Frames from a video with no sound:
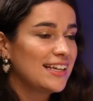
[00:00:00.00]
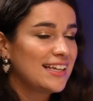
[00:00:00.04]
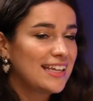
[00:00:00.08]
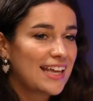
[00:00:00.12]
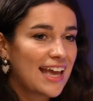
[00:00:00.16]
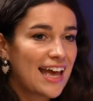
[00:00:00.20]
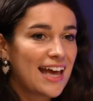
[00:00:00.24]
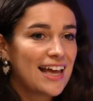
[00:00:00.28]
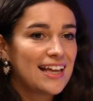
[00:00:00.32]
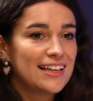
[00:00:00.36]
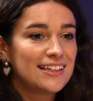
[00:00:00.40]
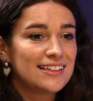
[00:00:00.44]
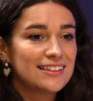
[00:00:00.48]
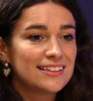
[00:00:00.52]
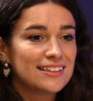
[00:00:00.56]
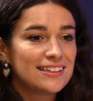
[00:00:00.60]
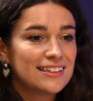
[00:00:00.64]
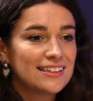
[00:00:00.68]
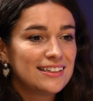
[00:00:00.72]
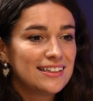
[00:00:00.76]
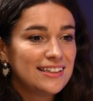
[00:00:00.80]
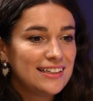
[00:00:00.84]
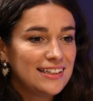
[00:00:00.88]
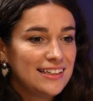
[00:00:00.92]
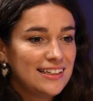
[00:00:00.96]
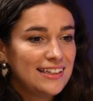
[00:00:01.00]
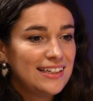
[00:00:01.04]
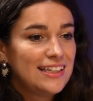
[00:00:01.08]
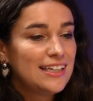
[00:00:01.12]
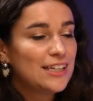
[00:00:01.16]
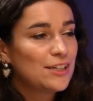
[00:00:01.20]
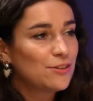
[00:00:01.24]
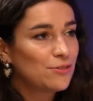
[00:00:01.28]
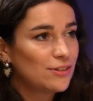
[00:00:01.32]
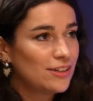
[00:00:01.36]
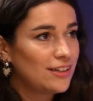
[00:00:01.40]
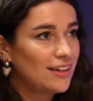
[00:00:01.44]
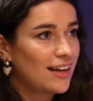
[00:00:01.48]
can
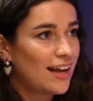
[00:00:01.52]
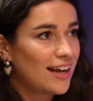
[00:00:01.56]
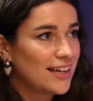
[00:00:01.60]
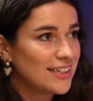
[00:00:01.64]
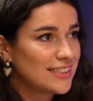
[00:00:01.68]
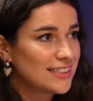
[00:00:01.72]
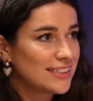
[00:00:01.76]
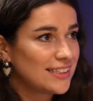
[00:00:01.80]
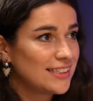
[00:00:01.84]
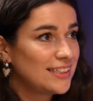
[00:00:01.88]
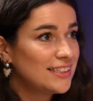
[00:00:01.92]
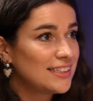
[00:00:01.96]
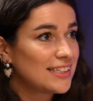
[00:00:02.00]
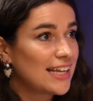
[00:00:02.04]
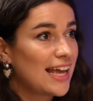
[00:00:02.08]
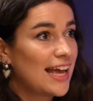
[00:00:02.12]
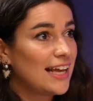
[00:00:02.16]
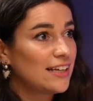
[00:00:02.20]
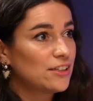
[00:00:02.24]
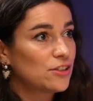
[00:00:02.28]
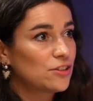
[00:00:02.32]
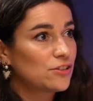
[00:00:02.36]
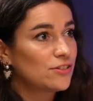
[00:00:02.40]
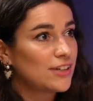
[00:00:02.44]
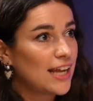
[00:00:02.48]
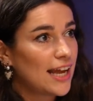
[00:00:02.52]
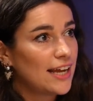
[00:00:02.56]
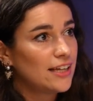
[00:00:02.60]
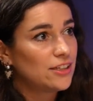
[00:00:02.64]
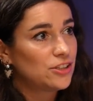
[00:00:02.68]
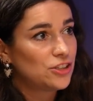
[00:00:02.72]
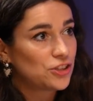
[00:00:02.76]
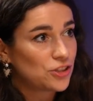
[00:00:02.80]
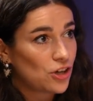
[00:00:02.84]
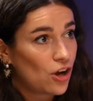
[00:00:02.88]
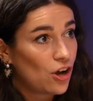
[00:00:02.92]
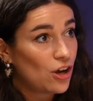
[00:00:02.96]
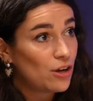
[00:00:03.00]
equalize it and
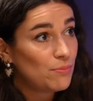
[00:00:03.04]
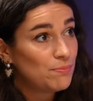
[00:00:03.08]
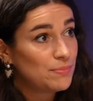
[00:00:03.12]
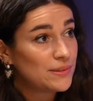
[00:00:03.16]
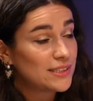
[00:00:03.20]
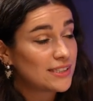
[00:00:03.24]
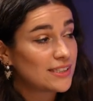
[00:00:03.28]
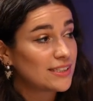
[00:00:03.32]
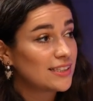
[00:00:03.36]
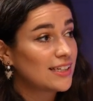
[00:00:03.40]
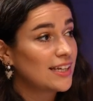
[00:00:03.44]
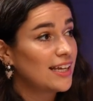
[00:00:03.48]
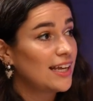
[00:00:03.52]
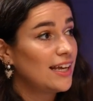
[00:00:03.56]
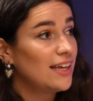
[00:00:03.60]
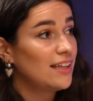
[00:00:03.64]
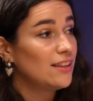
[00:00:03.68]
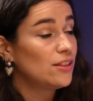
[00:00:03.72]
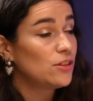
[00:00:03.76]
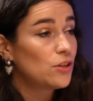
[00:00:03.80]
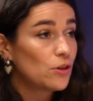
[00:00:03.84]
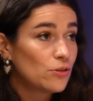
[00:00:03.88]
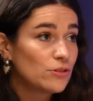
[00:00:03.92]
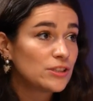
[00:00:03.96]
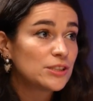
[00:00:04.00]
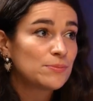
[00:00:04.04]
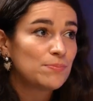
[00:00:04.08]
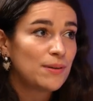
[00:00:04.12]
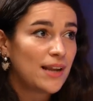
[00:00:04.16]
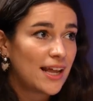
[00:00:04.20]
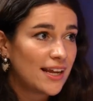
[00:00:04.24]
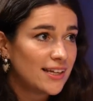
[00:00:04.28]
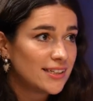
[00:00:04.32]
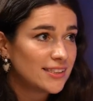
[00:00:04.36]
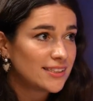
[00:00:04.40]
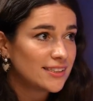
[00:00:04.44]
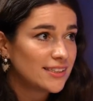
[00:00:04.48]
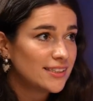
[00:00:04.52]
create jobs in those
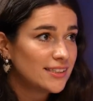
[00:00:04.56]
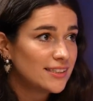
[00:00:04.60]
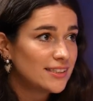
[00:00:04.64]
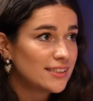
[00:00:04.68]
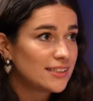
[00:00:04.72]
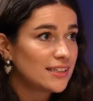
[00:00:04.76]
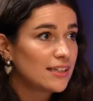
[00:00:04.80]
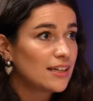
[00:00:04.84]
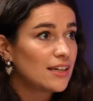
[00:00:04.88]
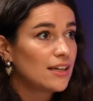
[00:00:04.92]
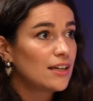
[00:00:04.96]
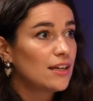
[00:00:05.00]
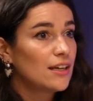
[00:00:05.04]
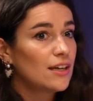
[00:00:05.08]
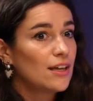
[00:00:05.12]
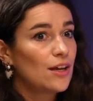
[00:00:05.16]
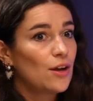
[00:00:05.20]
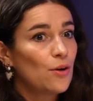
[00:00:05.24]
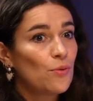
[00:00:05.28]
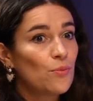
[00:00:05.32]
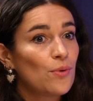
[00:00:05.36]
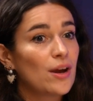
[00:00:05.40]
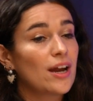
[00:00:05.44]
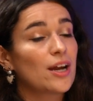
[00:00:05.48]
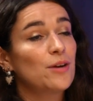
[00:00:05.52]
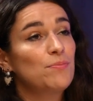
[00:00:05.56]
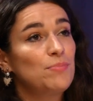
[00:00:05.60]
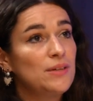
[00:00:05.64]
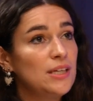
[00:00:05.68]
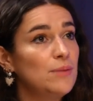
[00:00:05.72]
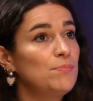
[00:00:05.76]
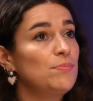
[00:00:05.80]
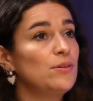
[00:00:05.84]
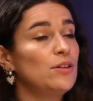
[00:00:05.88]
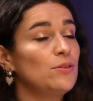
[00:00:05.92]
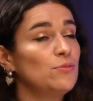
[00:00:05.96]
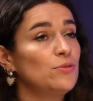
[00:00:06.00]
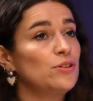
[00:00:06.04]
places where
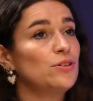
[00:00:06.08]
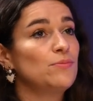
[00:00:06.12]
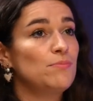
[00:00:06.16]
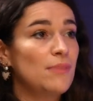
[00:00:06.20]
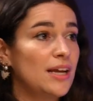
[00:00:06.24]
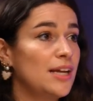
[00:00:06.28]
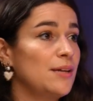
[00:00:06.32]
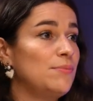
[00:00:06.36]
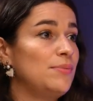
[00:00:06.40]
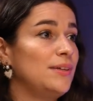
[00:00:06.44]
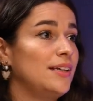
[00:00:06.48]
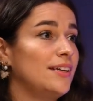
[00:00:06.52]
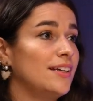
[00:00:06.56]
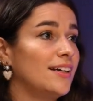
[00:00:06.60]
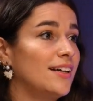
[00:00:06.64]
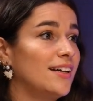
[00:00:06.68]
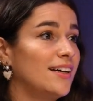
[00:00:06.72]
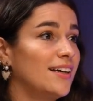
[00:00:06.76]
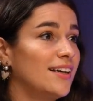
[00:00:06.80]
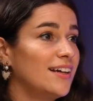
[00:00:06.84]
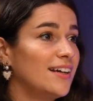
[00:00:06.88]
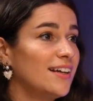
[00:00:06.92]
people would maybe